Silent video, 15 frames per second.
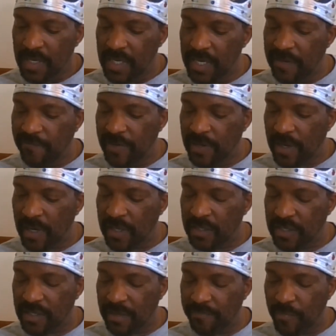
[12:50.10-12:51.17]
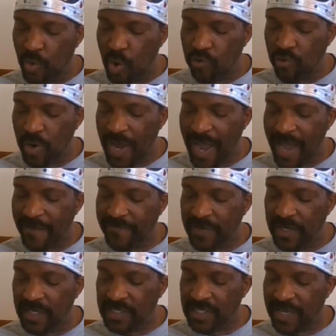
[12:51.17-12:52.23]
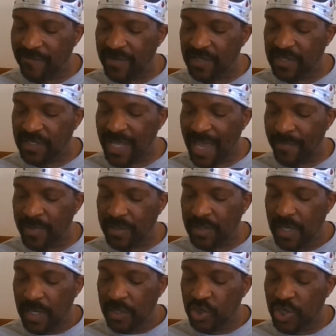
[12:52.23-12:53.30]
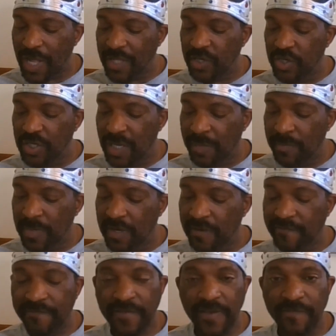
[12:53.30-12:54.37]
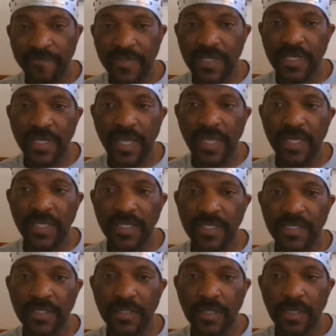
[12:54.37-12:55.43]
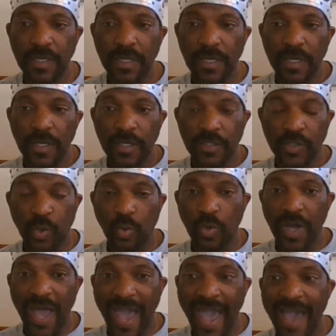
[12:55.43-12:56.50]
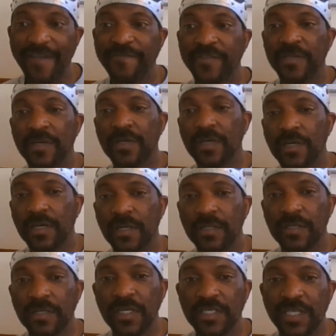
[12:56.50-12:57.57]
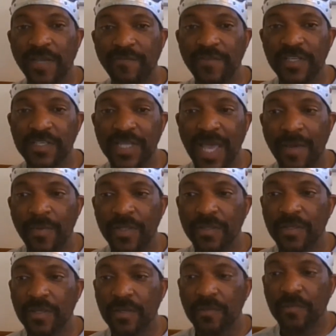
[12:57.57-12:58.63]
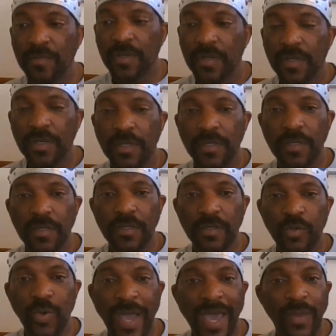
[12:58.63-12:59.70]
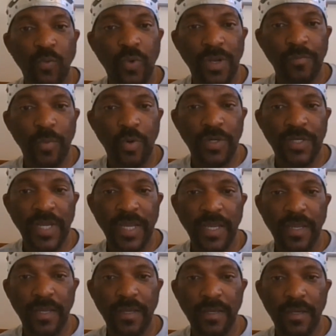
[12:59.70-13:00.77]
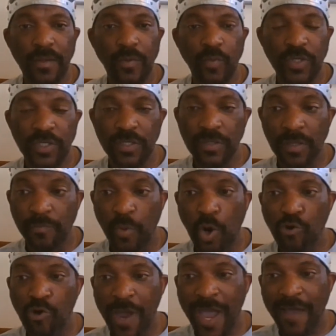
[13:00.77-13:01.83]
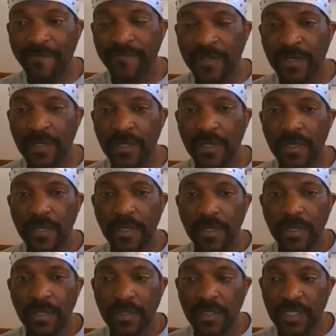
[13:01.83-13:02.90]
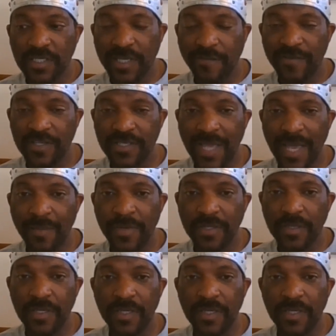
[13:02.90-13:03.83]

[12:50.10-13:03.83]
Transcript: Even unto the morrow after the 7th Sabbath shall you number 50 days. So after the 7th Sabbath, you add one more day, which the morrow after the 7th Sabbath